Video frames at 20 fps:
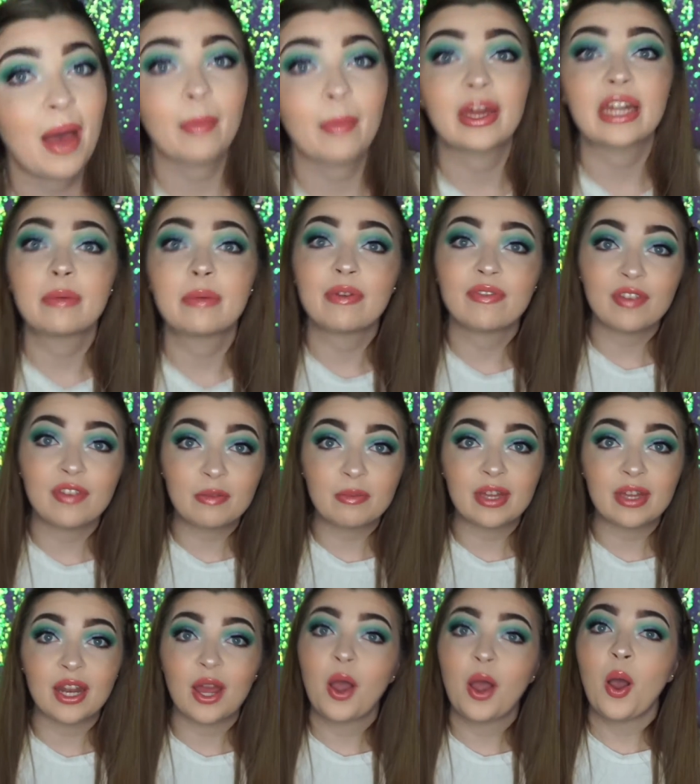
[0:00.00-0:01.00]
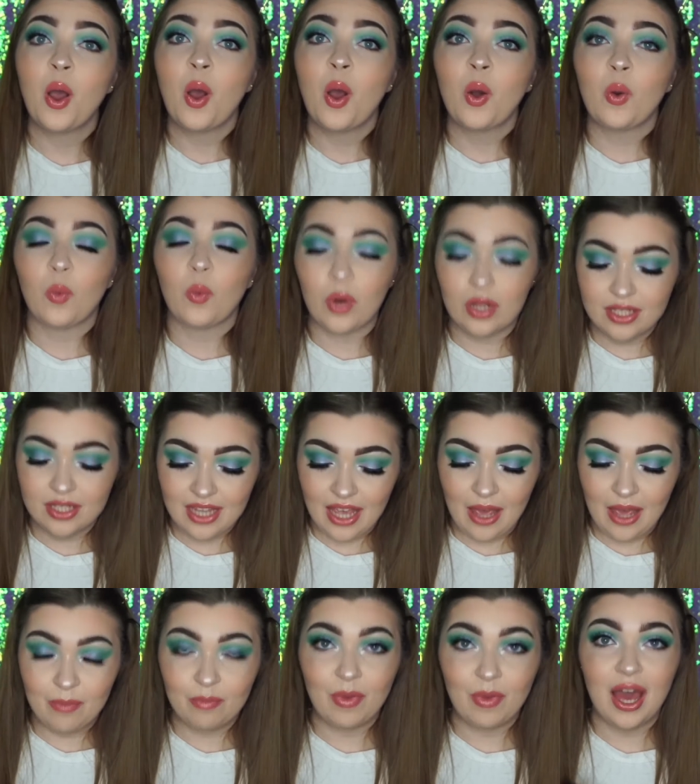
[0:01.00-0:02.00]
I'm going to be filming what's
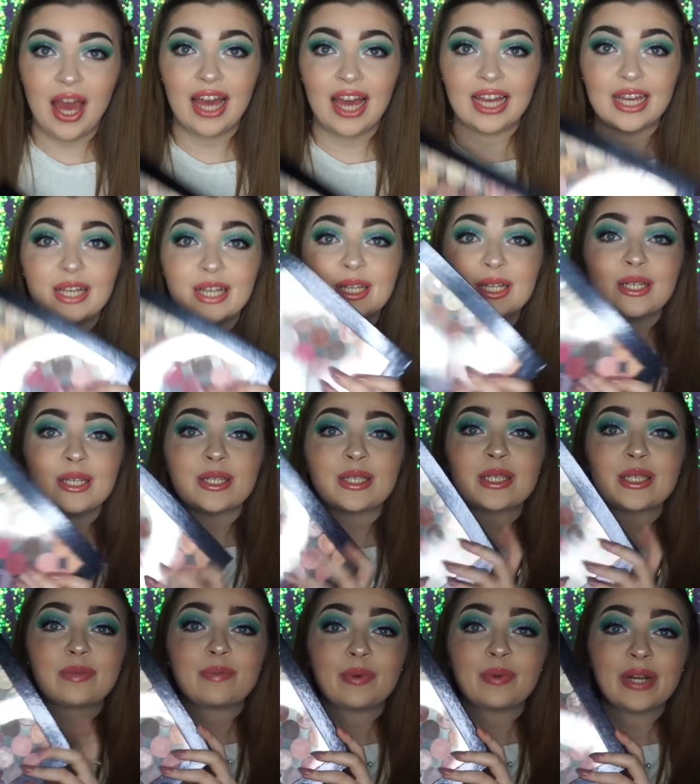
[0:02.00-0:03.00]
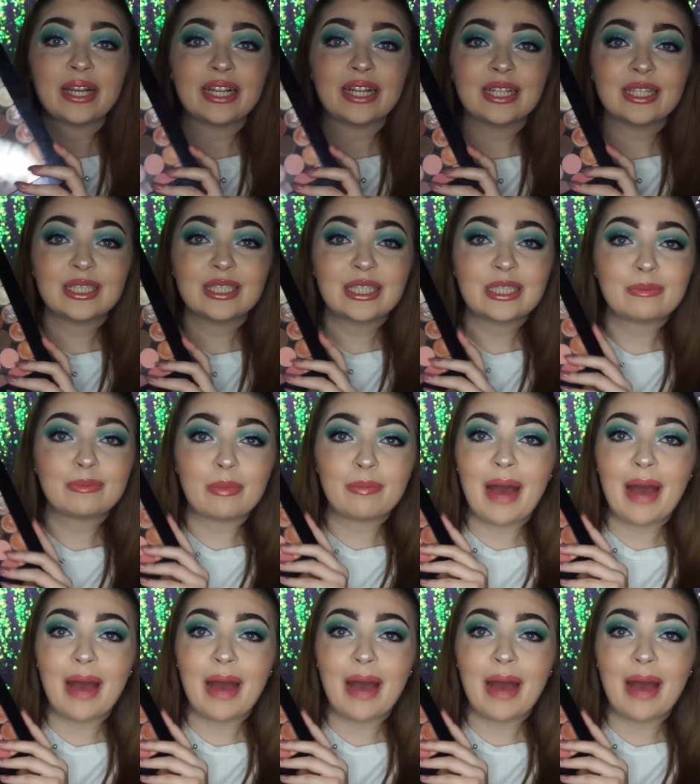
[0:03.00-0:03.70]
in my Spring some